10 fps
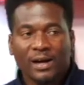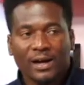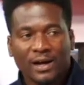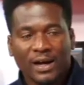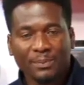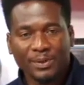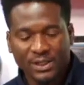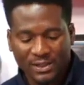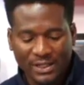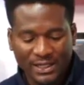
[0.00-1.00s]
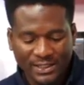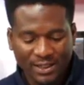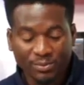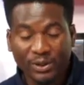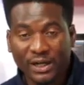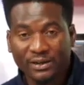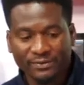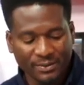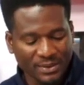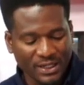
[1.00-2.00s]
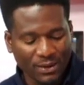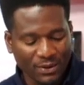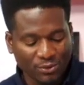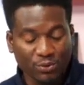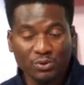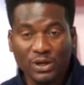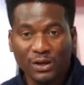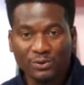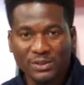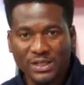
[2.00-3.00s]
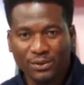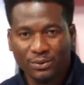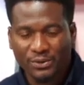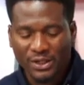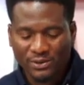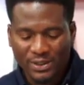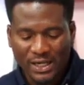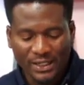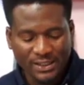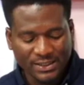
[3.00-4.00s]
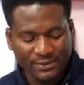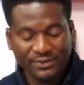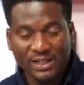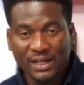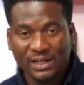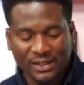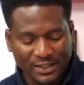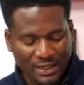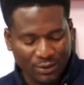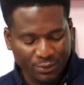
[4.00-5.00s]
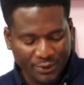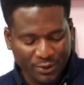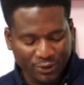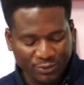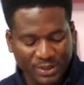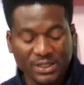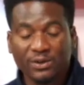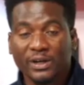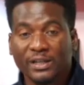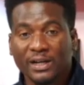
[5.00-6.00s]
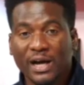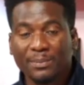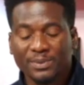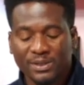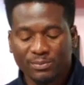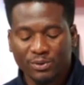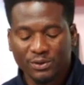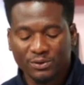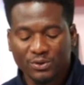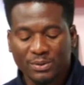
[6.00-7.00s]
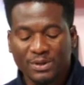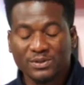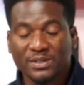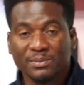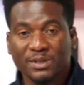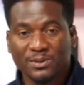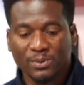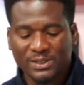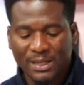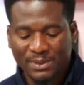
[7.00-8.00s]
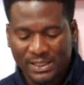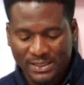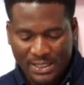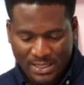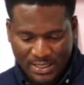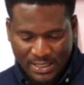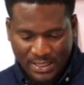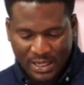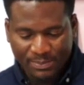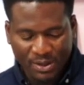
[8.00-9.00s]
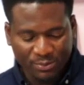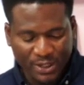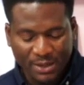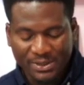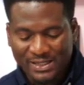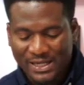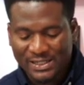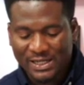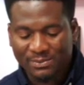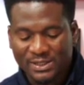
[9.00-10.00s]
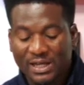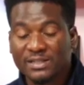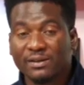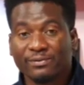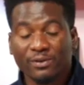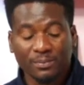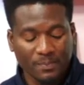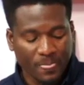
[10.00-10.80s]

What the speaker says: Happy 98.9 FM and our sugusa uti o share studio ETV Ghana and our show jumedia no the happy morning to your master the sports update. Ebremona e be shase and be shase from